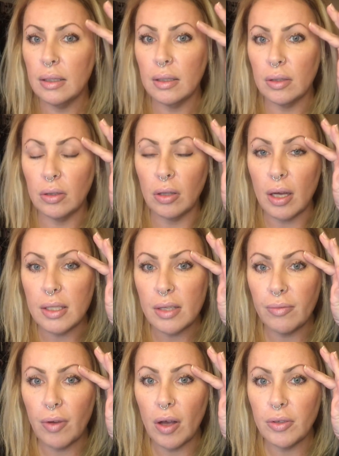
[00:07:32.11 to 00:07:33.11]
loss of
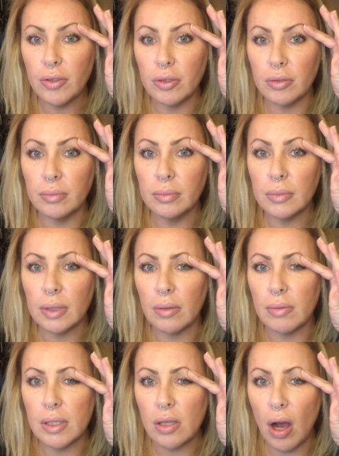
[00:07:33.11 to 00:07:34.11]
volume that
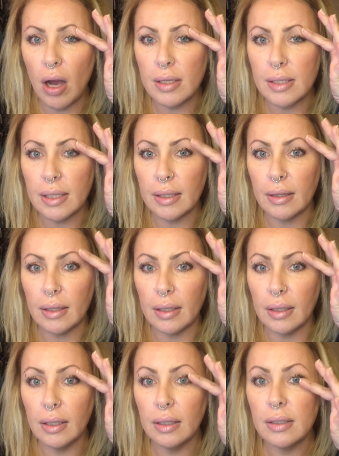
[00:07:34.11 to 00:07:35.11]
was causing the